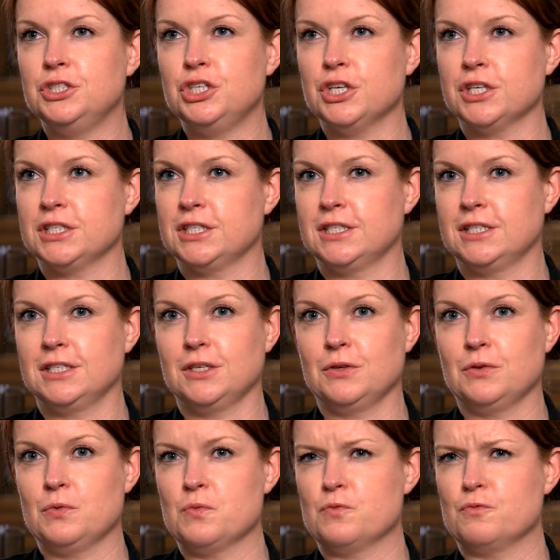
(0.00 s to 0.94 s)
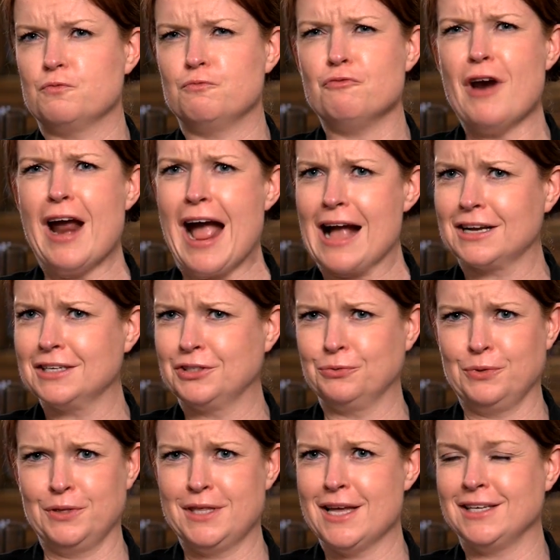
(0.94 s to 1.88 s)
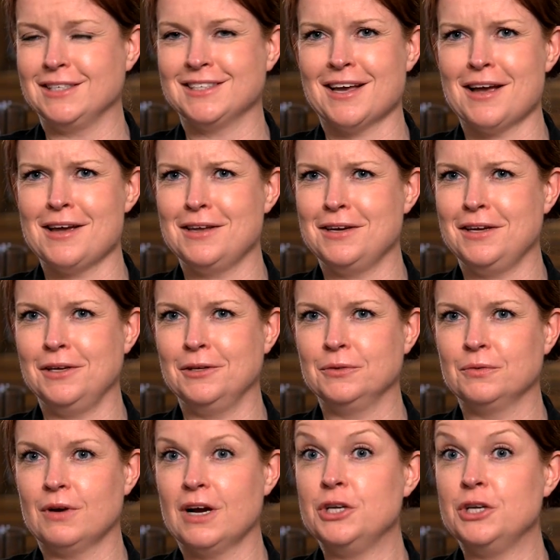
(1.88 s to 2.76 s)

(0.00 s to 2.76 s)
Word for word: just racked with anxiety.